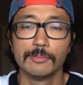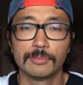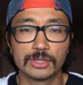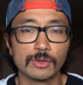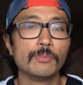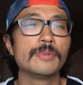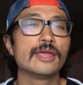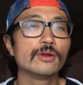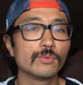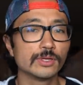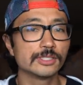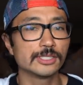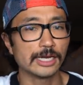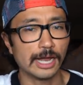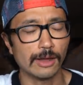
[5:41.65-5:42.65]
but the main
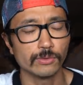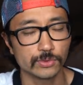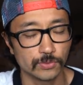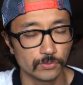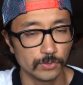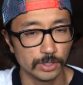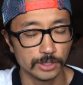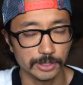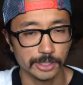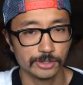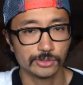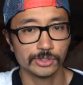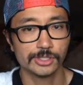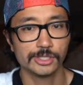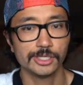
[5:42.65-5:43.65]
ones that I was really
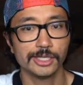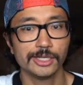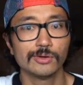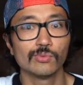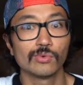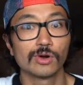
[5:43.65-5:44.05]
interested in